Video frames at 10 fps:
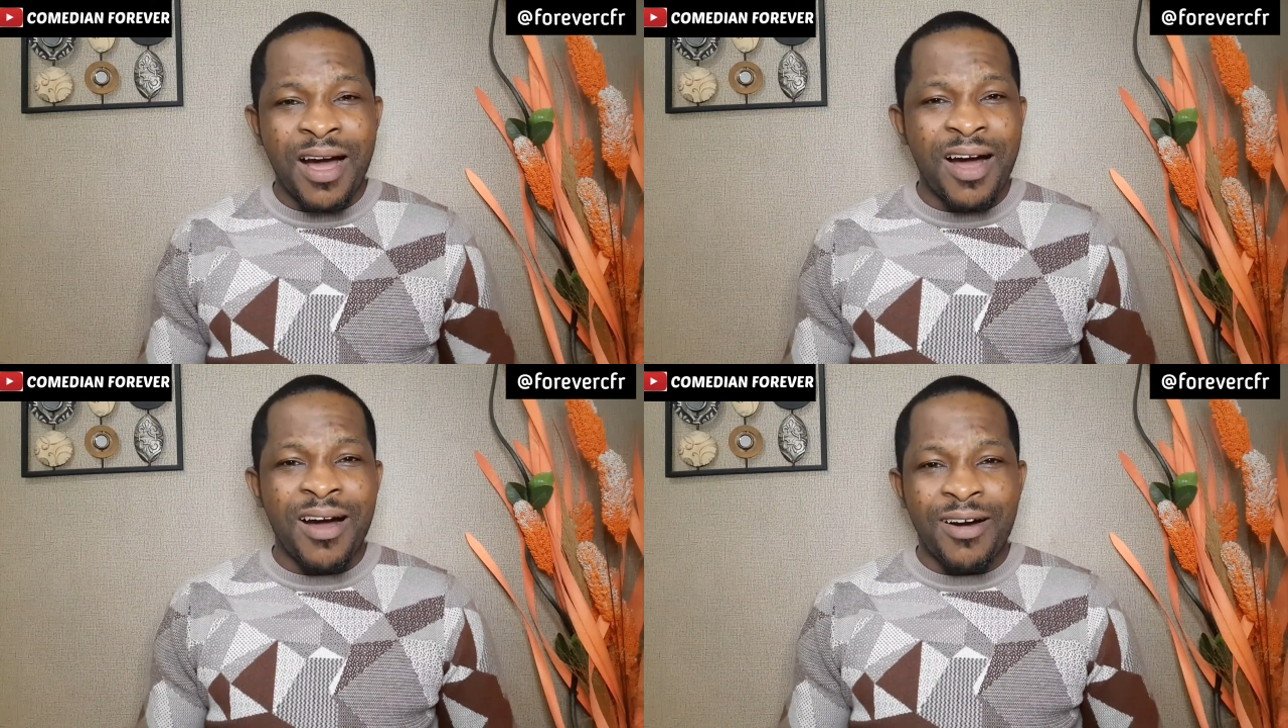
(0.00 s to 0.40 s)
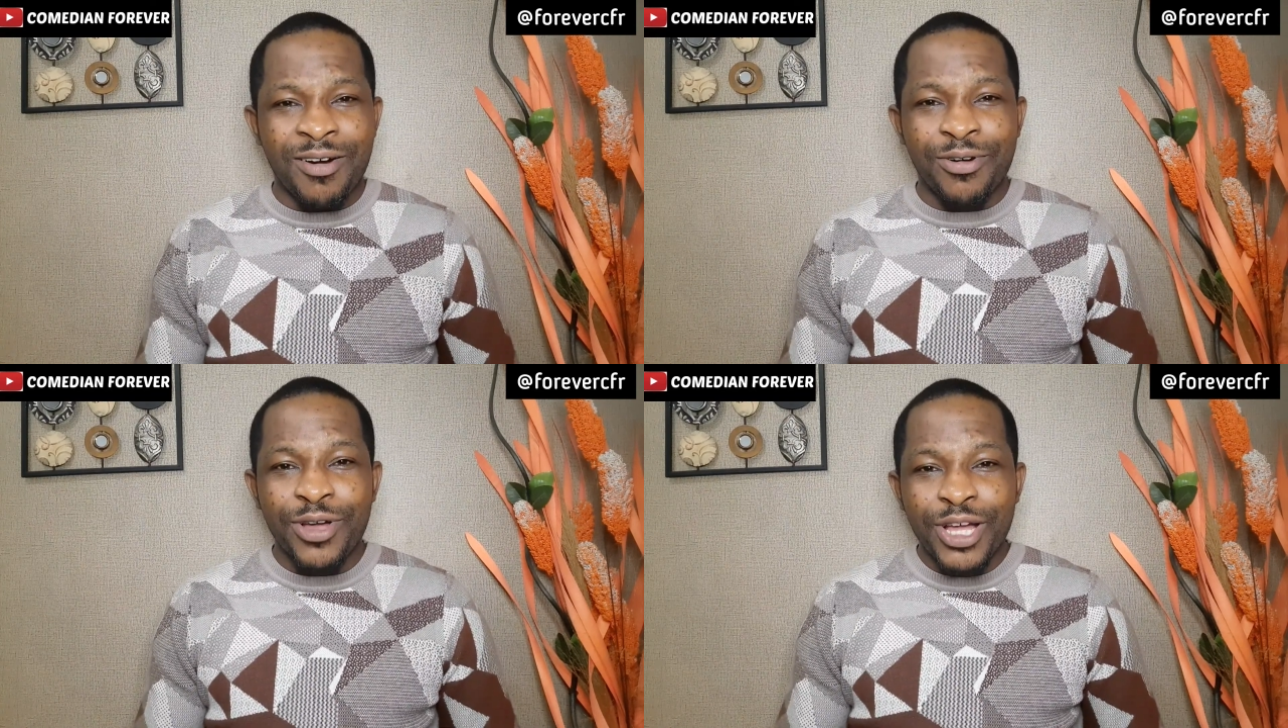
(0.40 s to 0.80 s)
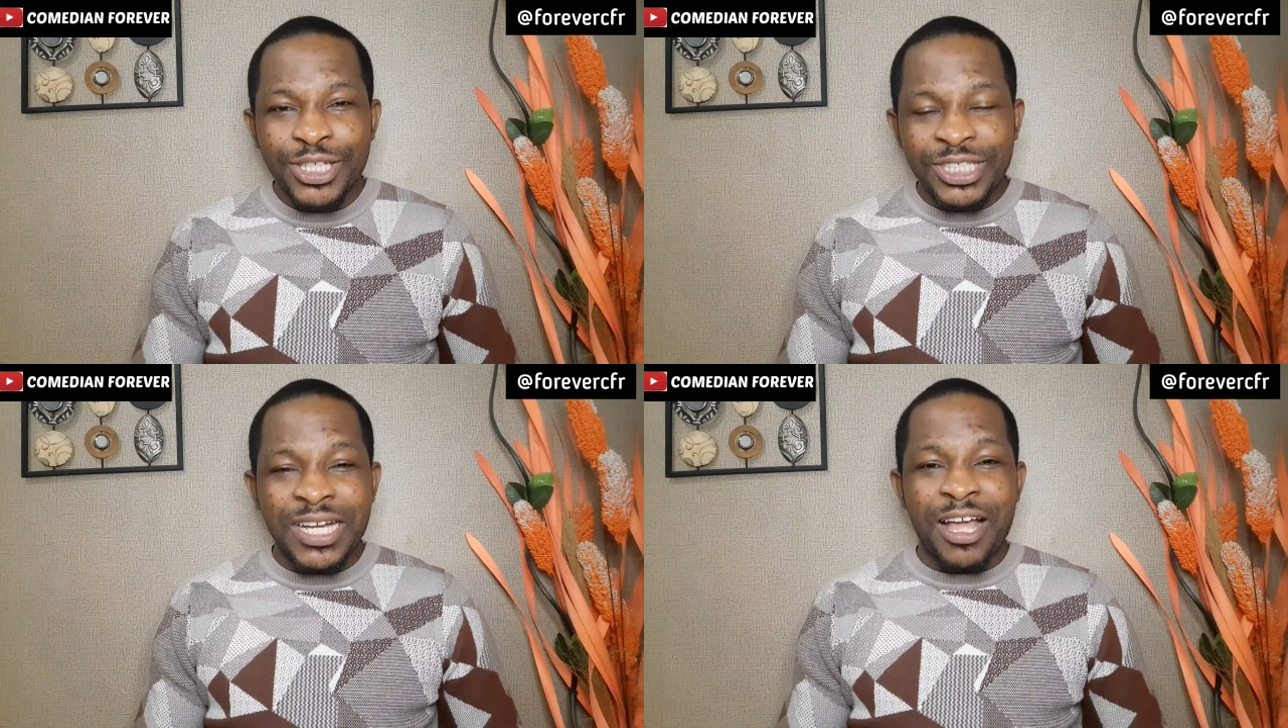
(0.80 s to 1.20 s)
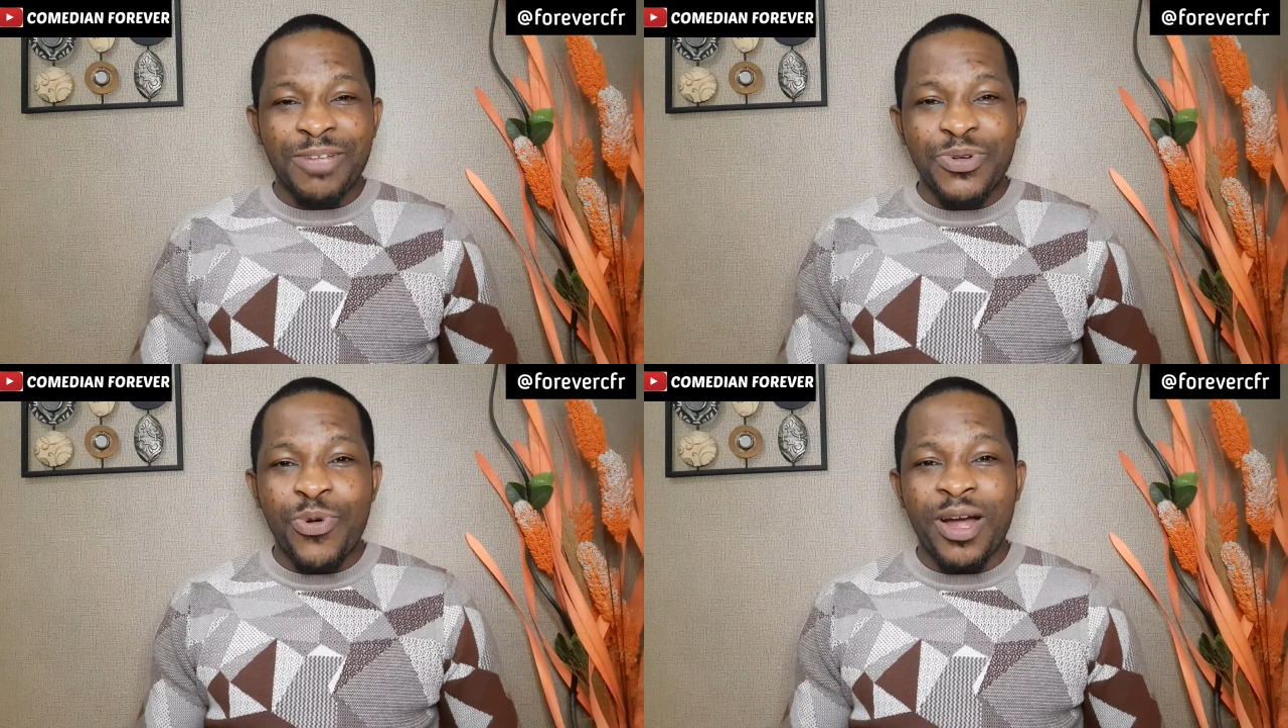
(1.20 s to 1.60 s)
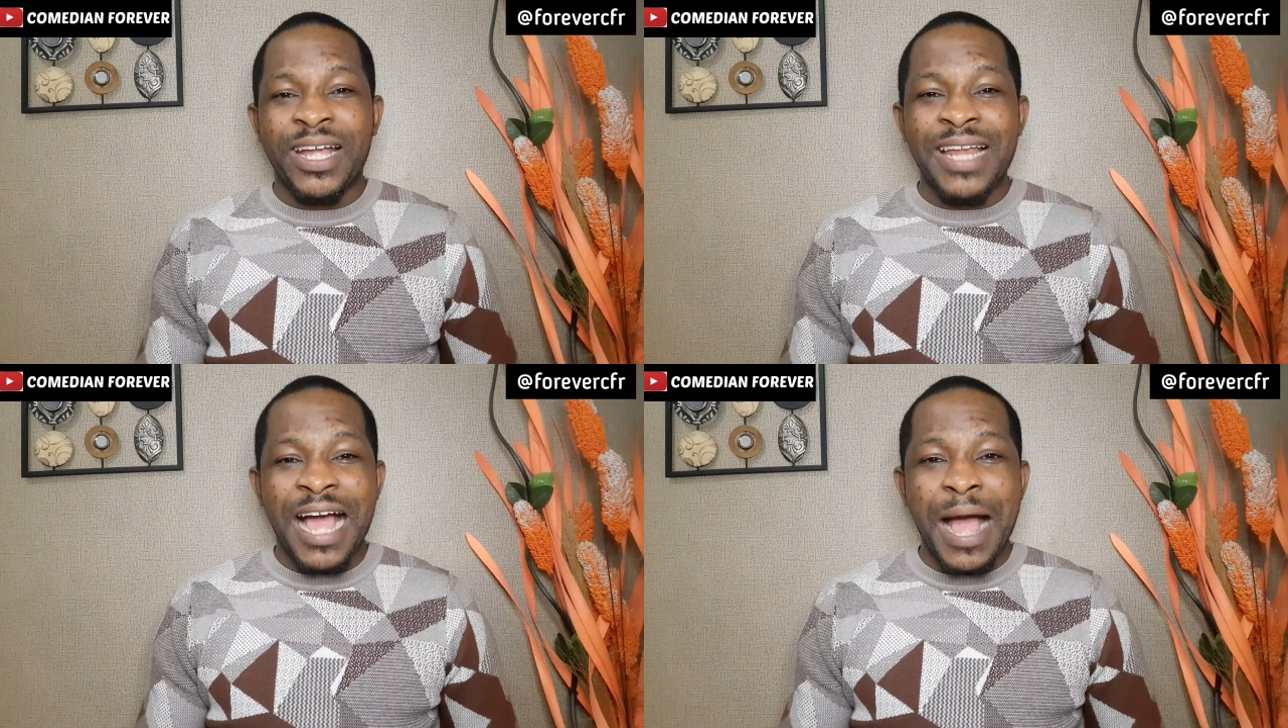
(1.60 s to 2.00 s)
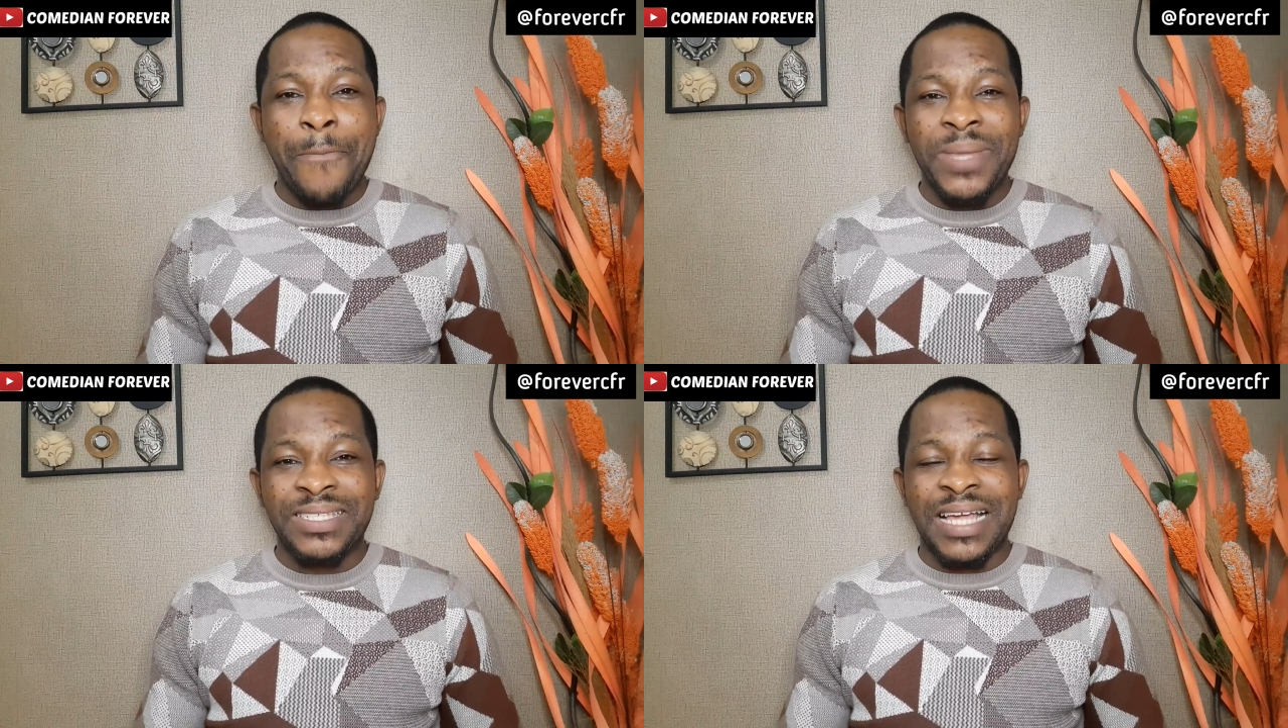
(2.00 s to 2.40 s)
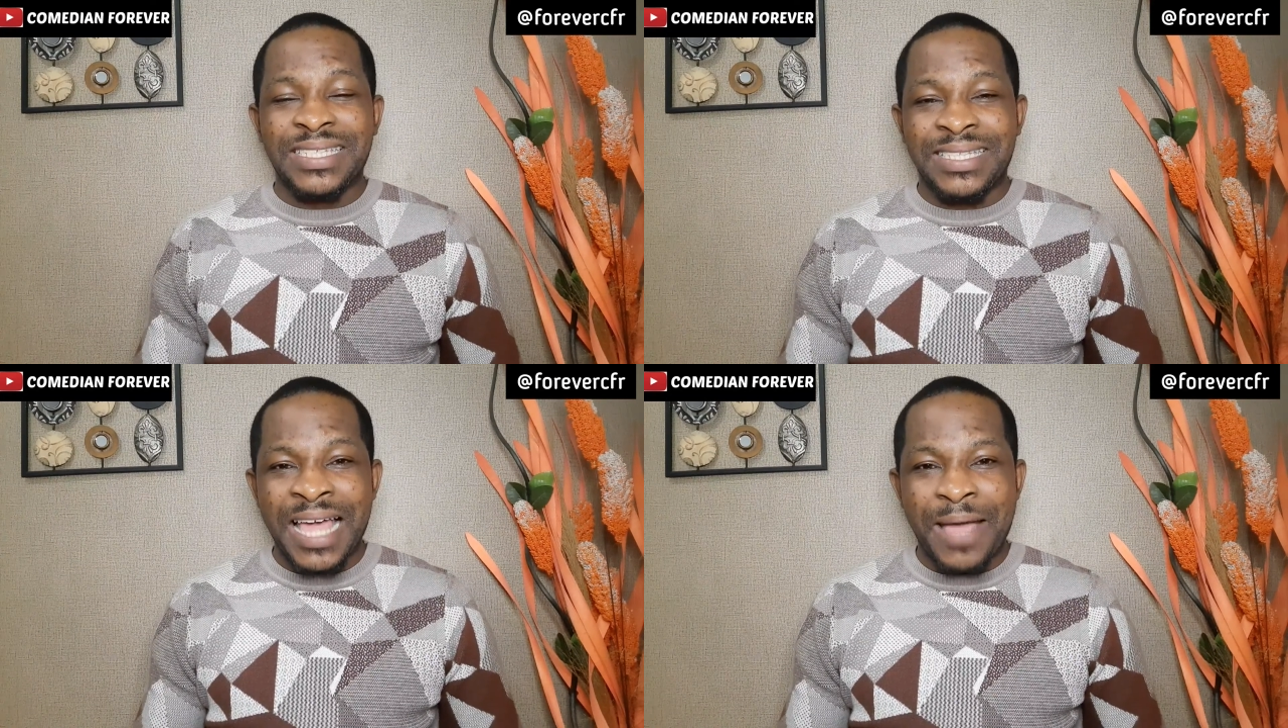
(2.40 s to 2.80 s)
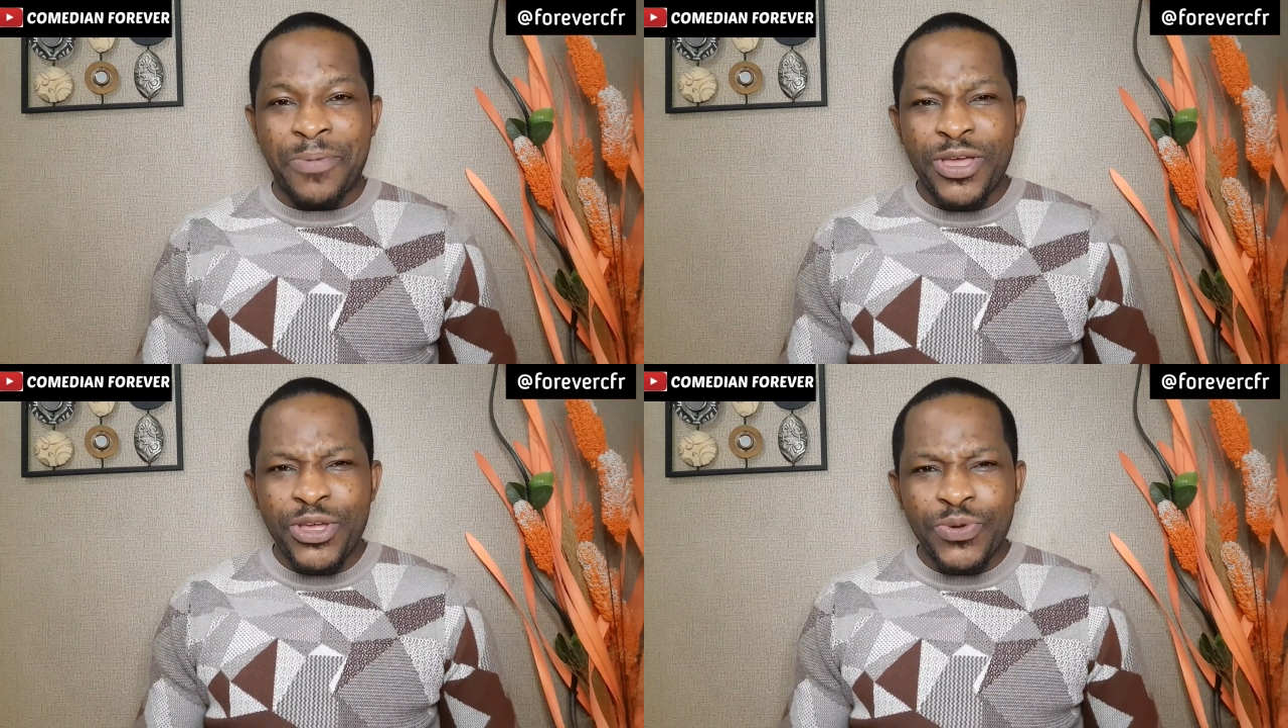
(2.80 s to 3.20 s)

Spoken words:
Oh, she cannot be walking now and miss her step.